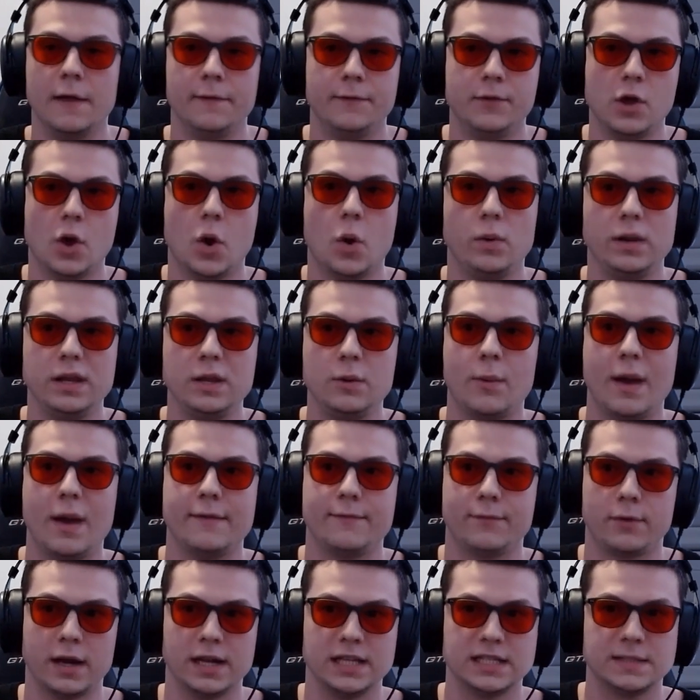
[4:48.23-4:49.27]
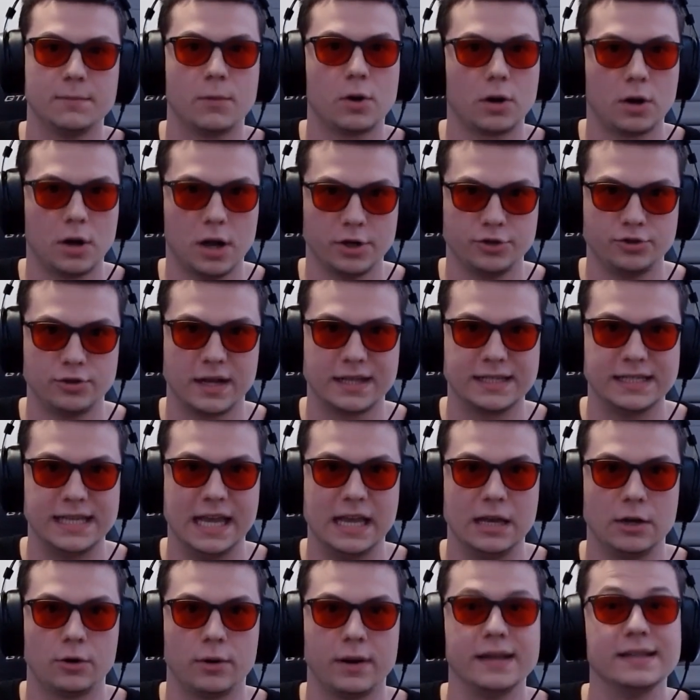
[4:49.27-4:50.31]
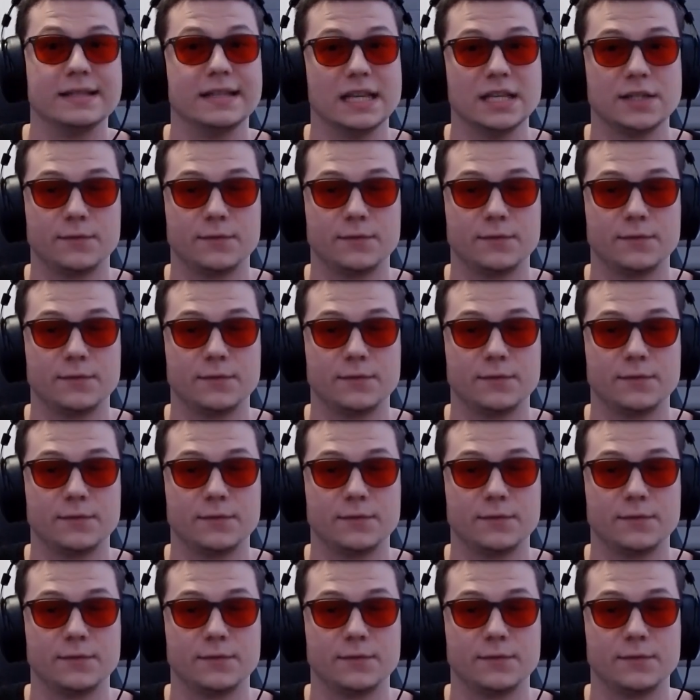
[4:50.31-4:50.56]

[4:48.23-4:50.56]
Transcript: The only way for a smart contract to increase